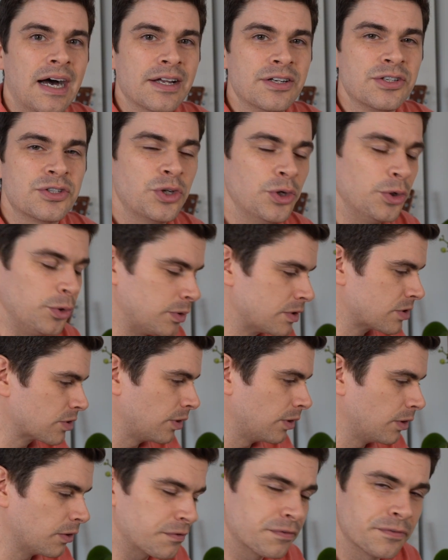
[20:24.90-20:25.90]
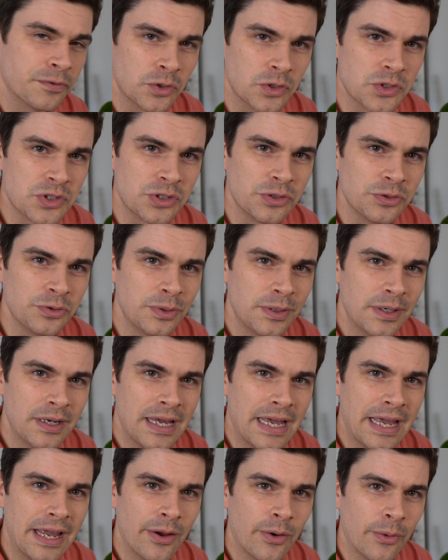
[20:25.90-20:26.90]
too. So I look forward to
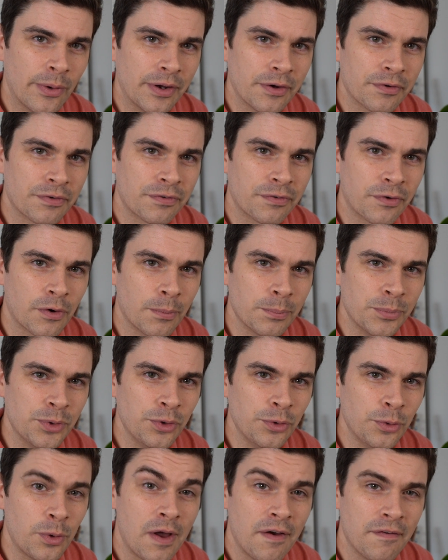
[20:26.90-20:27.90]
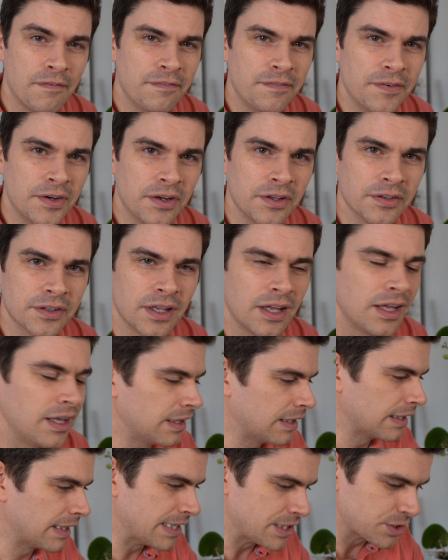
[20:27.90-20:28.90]
hearing from you further
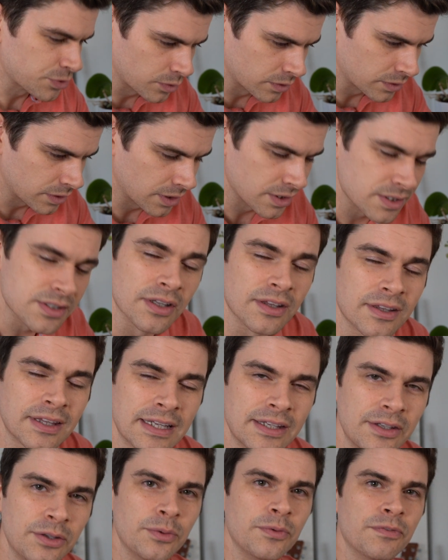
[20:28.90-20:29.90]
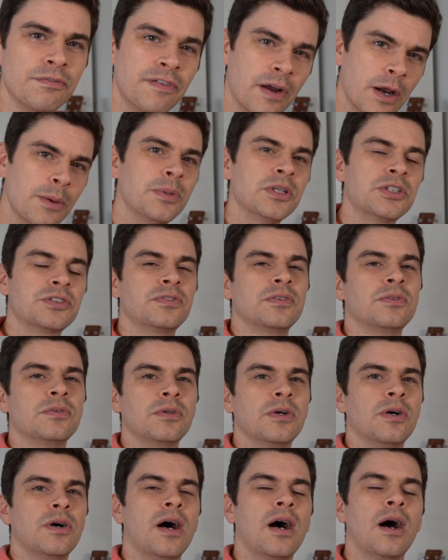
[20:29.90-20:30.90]
later on, guys. So thank you very much
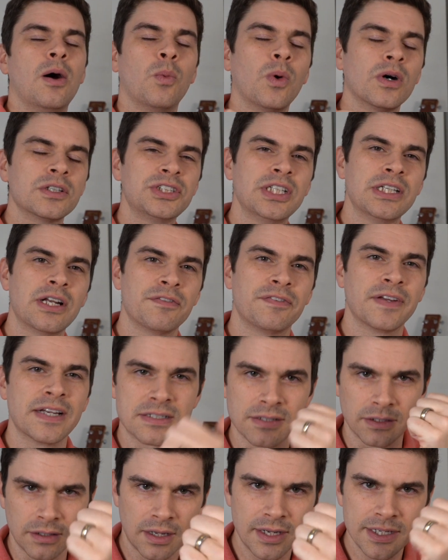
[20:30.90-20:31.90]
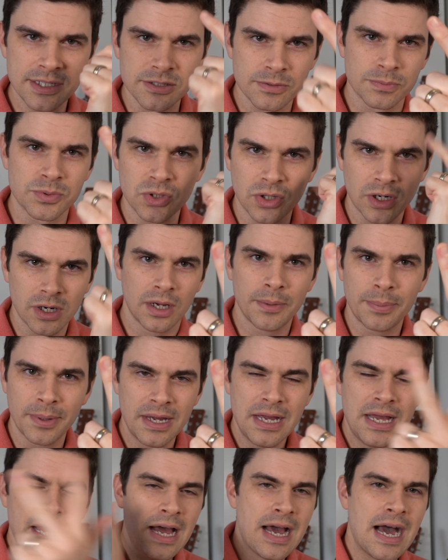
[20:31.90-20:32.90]
for watching. Don't forget to like, subscribe,
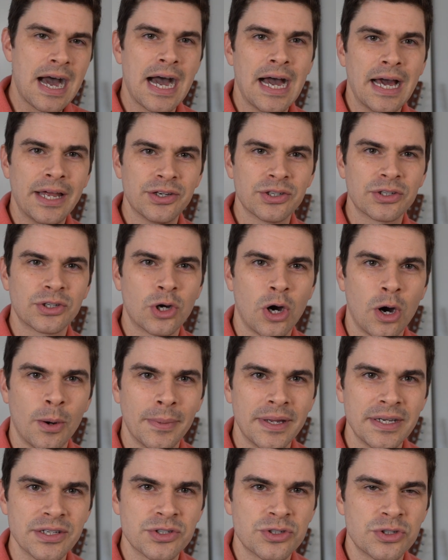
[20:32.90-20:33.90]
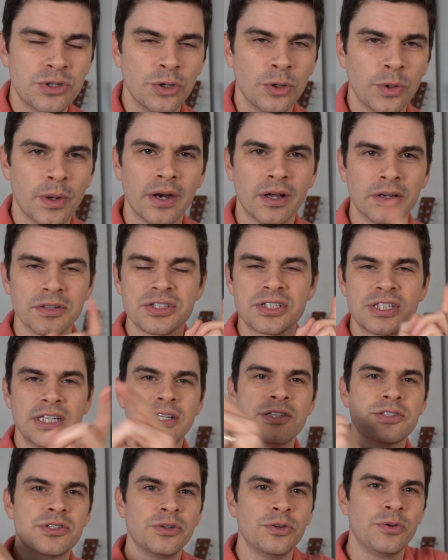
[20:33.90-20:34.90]
and comment too. And I'll see you
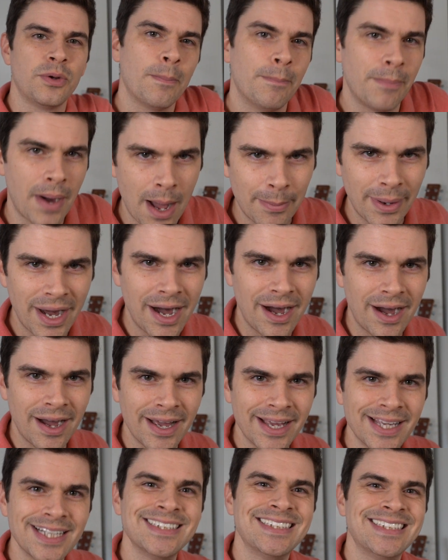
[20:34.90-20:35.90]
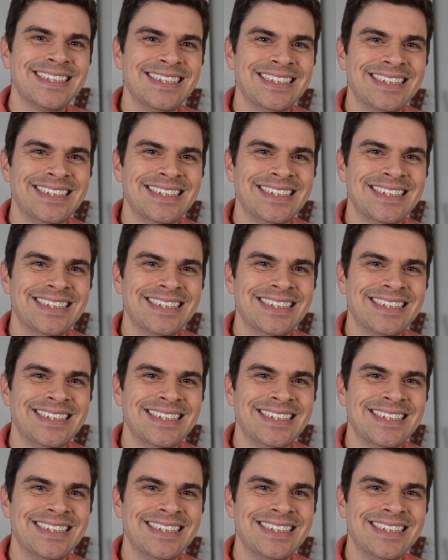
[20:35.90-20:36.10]
soon. Bye bye.